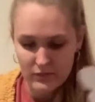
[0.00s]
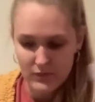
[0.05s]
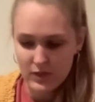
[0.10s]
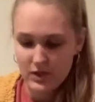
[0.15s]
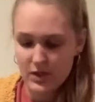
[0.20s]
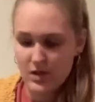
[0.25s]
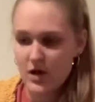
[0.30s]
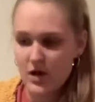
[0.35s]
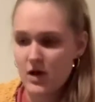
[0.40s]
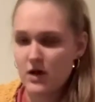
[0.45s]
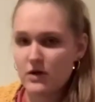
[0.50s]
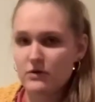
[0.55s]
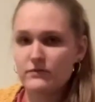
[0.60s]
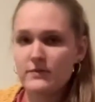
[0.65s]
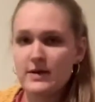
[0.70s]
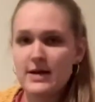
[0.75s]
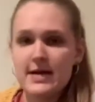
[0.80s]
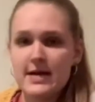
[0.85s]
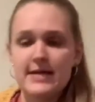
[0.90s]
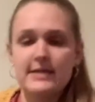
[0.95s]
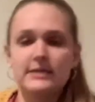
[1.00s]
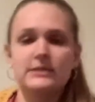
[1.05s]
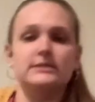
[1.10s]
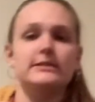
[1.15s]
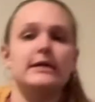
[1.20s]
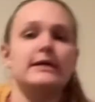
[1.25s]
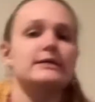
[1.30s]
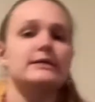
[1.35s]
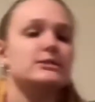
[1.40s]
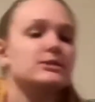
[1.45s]
All right,
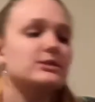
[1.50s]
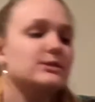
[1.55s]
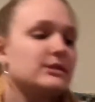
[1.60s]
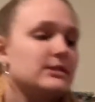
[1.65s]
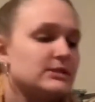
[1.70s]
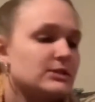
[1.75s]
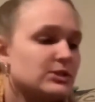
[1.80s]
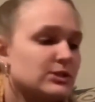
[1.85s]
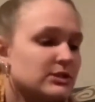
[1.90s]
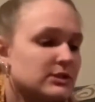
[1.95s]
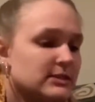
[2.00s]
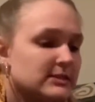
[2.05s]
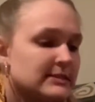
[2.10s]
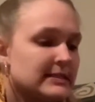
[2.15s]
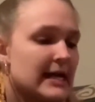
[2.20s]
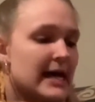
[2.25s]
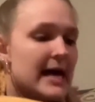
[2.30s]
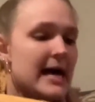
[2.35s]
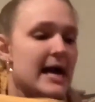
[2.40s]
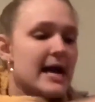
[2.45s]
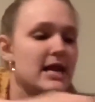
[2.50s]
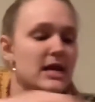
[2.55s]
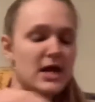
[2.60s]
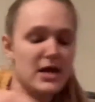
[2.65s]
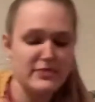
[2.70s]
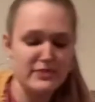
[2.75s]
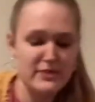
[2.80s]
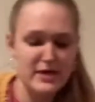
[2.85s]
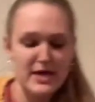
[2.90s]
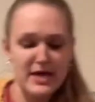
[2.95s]
set your scissors aside
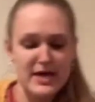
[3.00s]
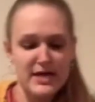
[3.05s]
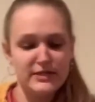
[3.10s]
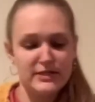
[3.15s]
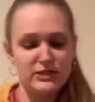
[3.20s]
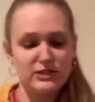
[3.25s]
and then